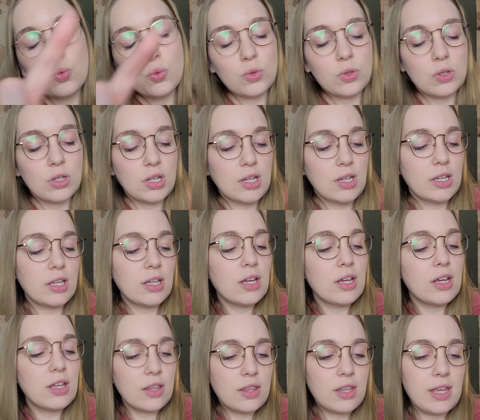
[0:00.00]
1.
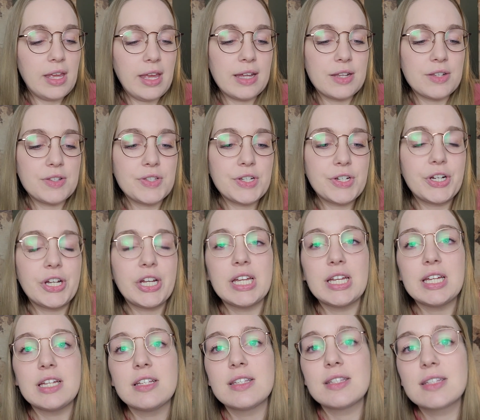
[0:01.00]
The answer
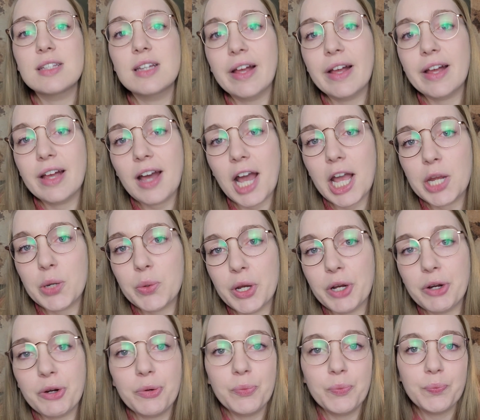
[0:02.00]
is
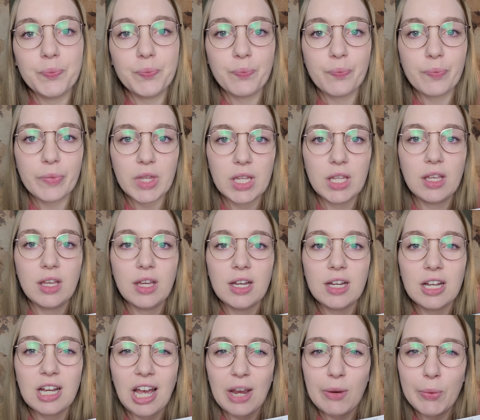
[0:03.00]
Cairo.
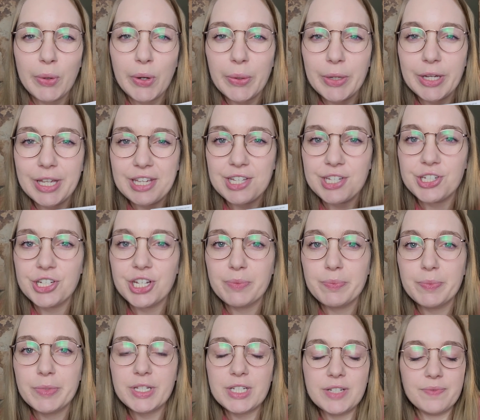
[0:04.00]
Cairo,
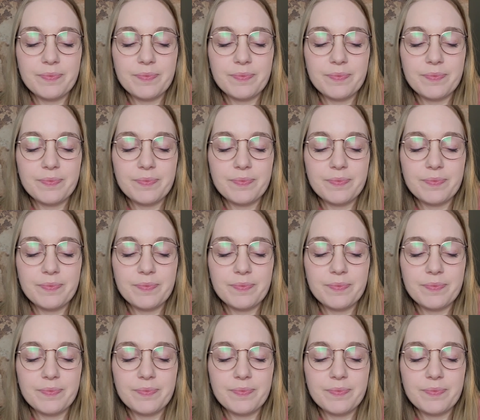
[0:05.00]
Egypt.